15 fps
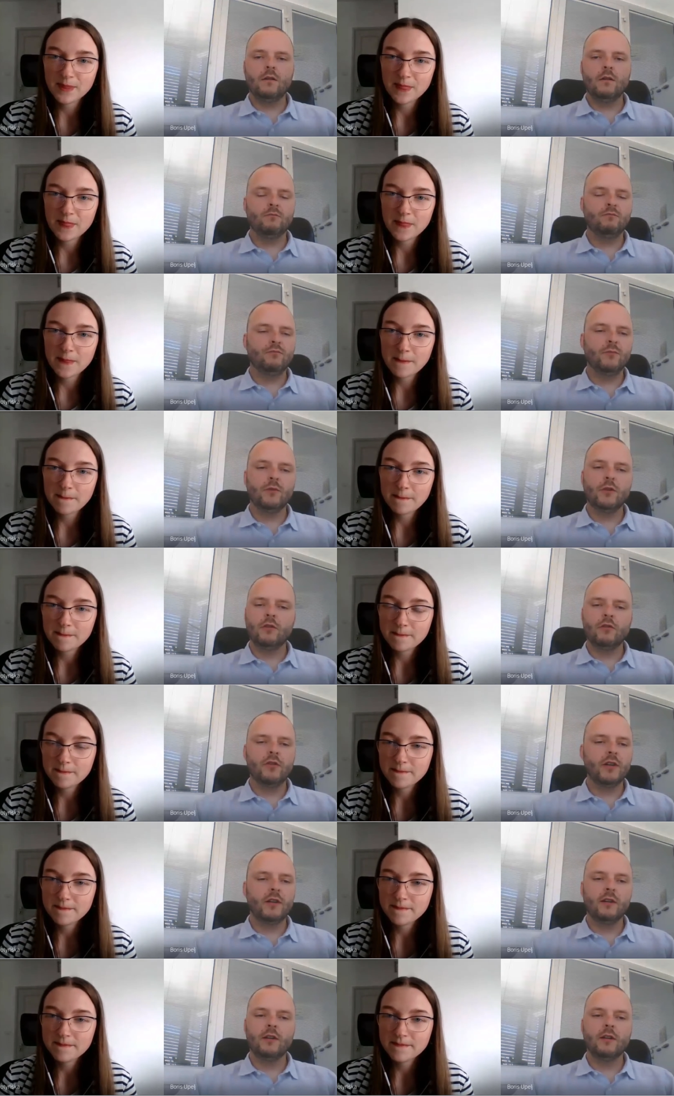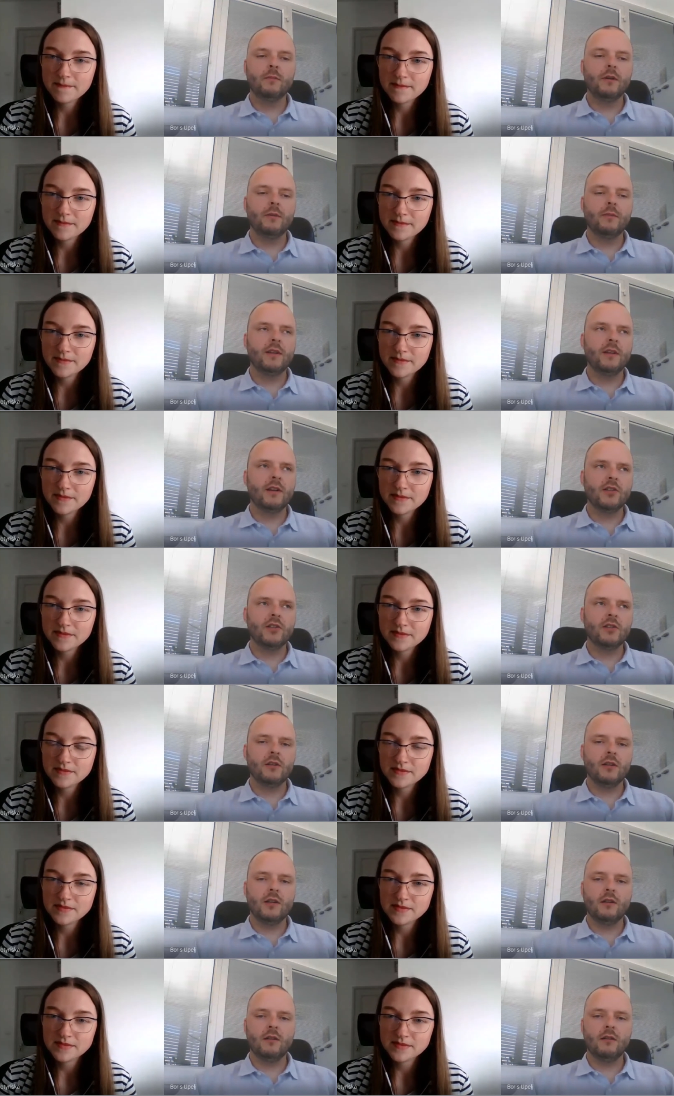Speaker 1: Um, not really. The
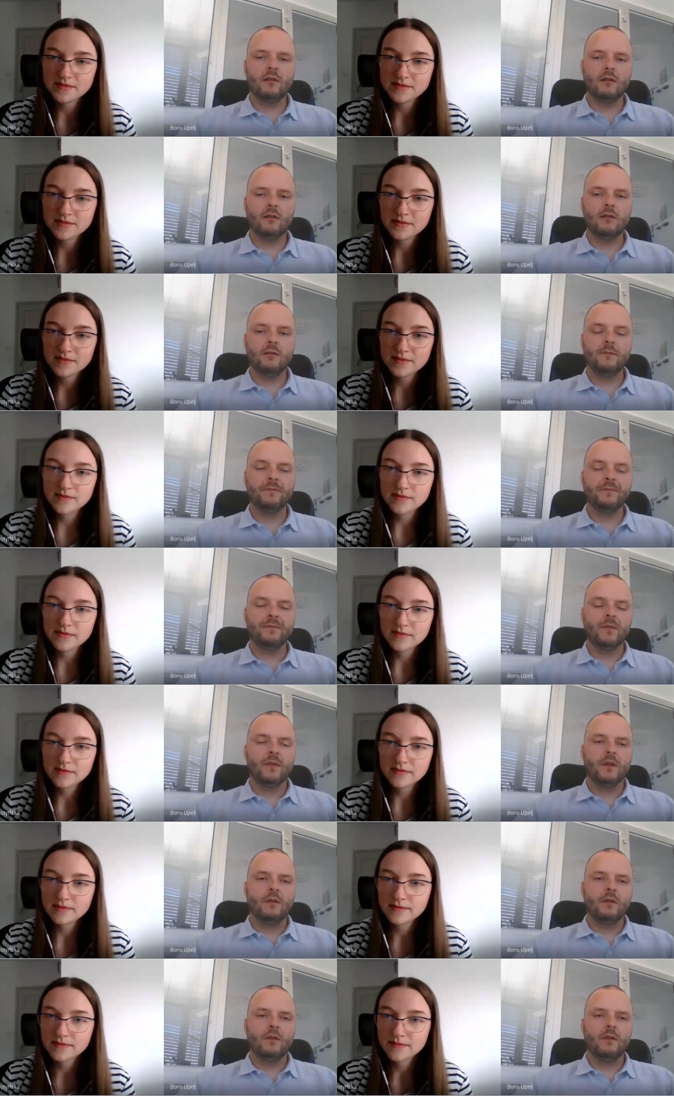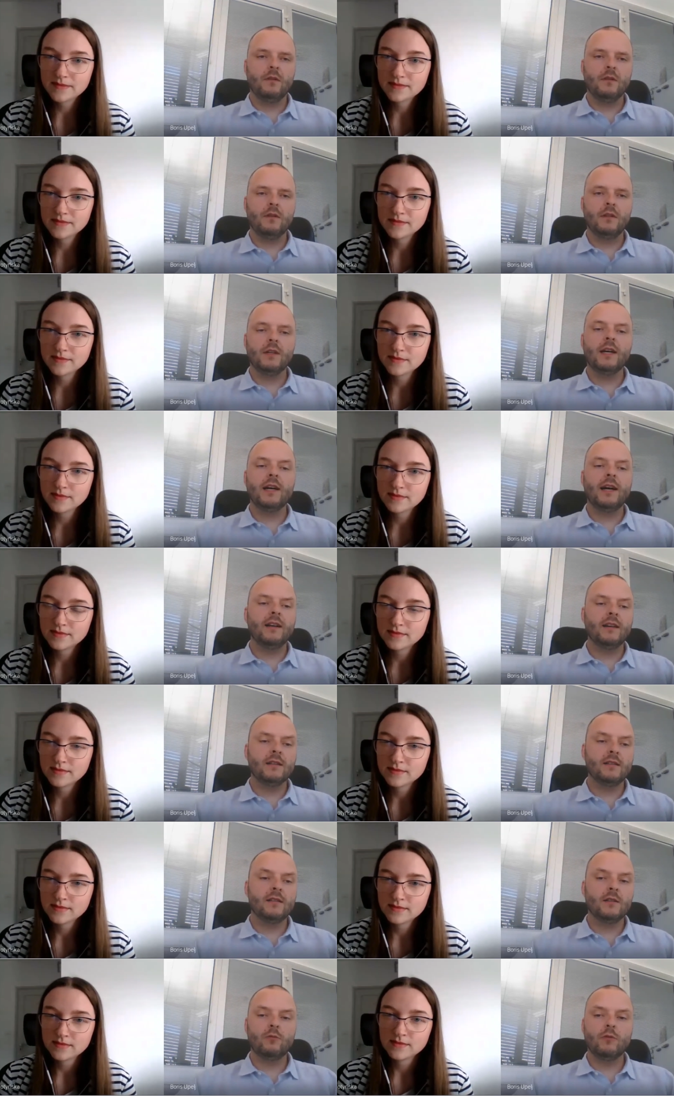implementation and uh, uh, the
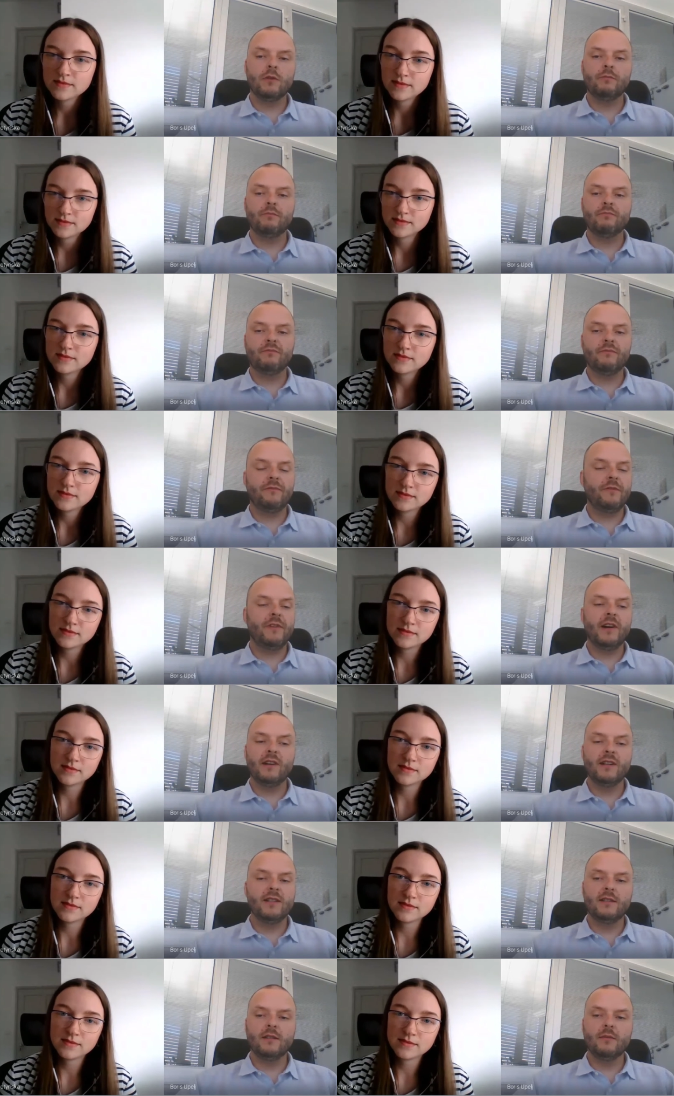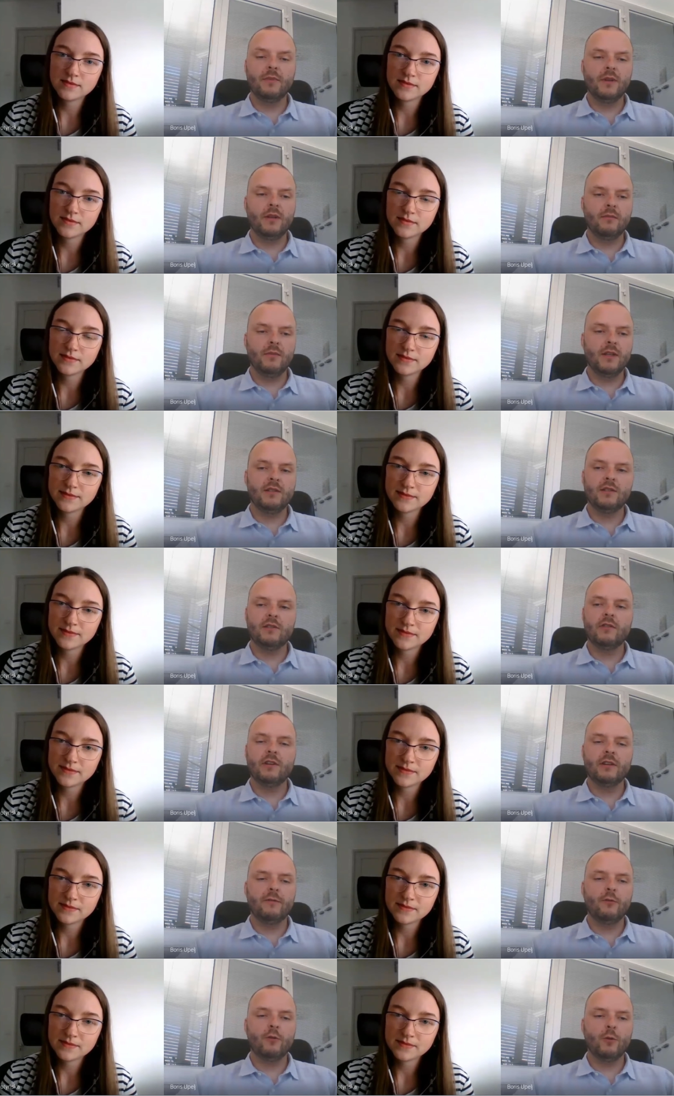guidances were fairly simple
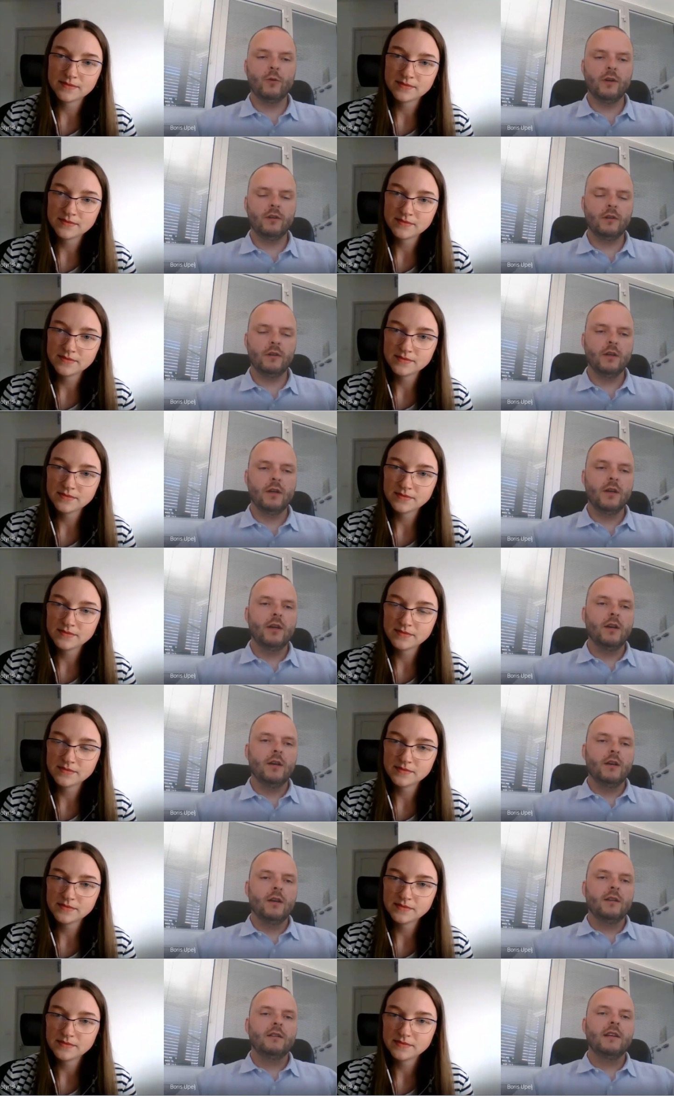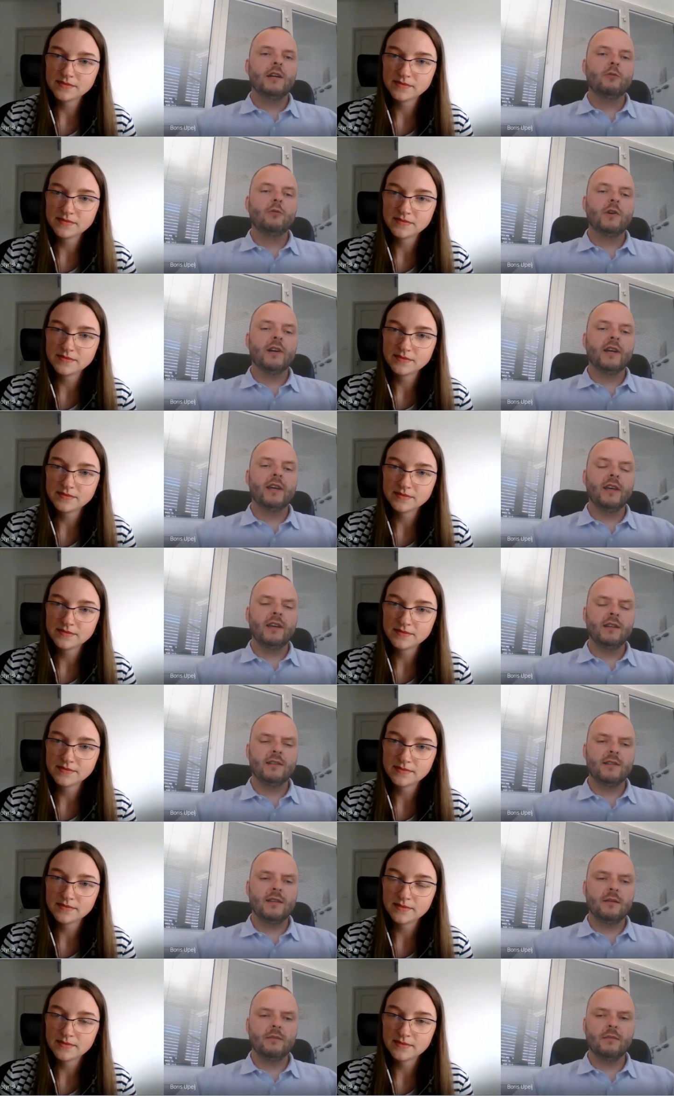and straightforward. There were
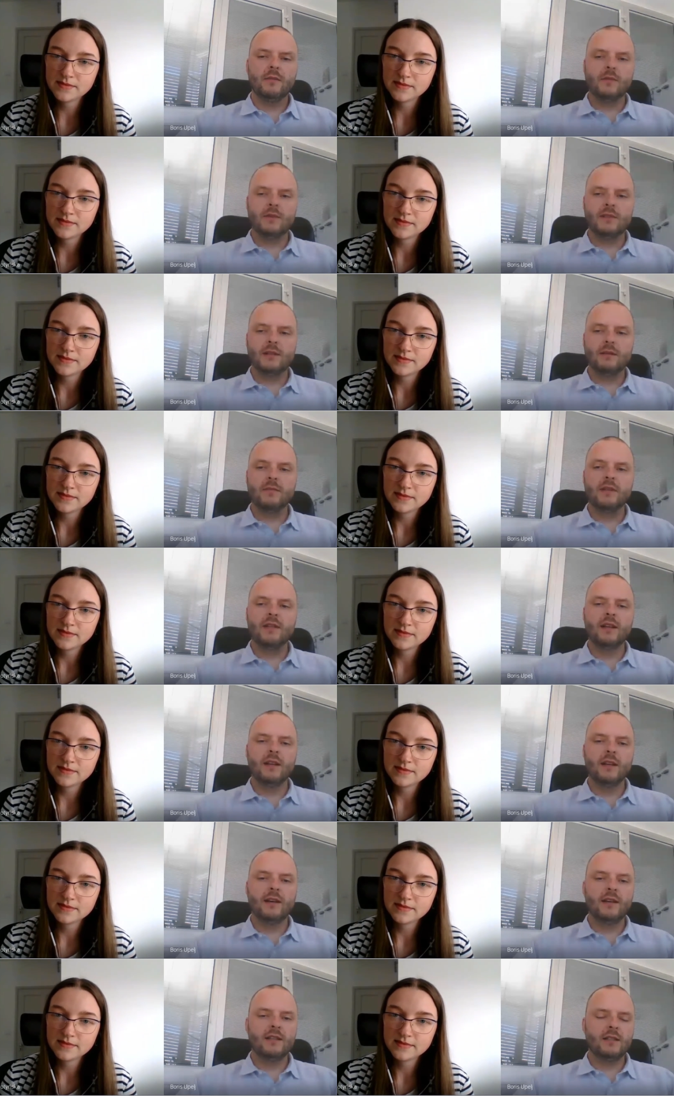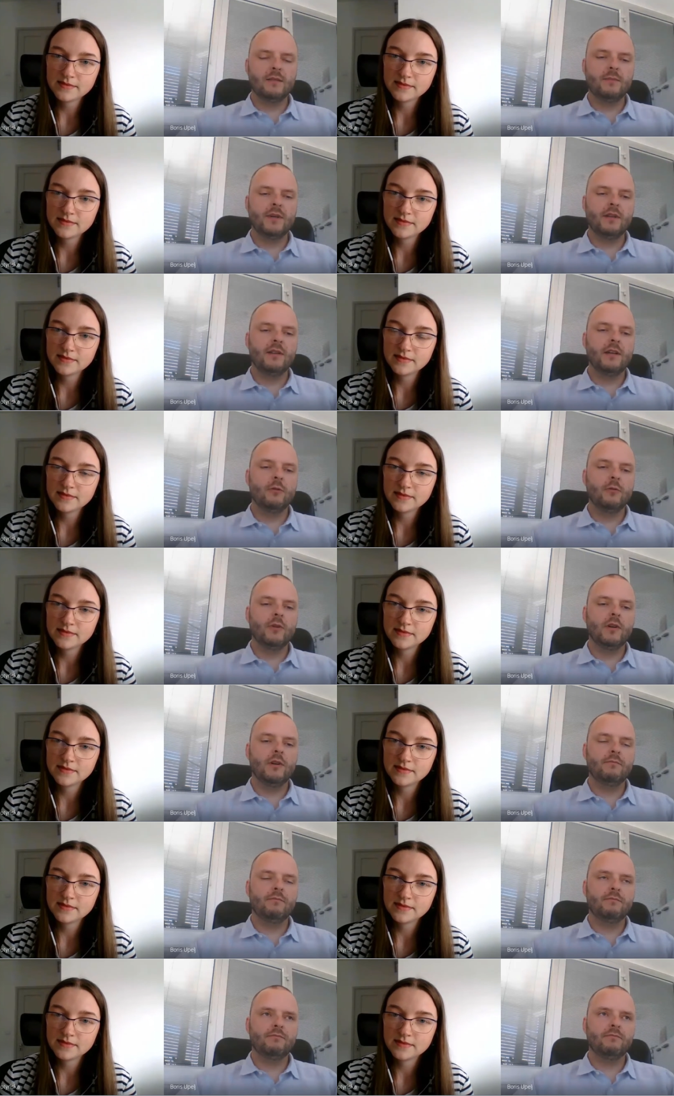again some some delays, but
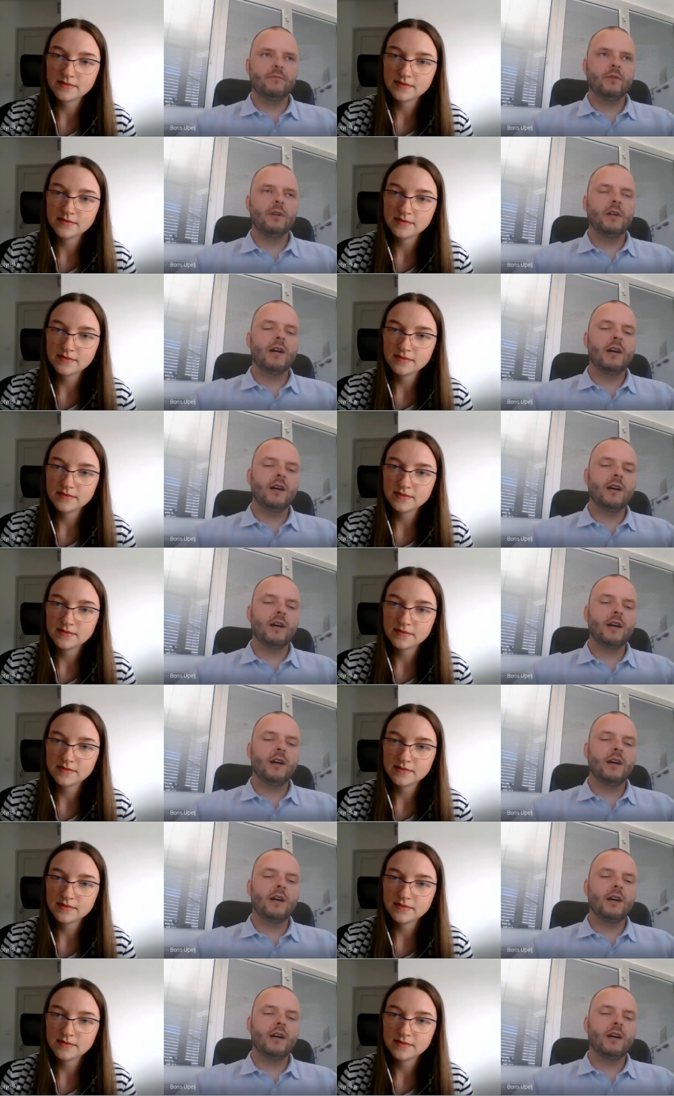they were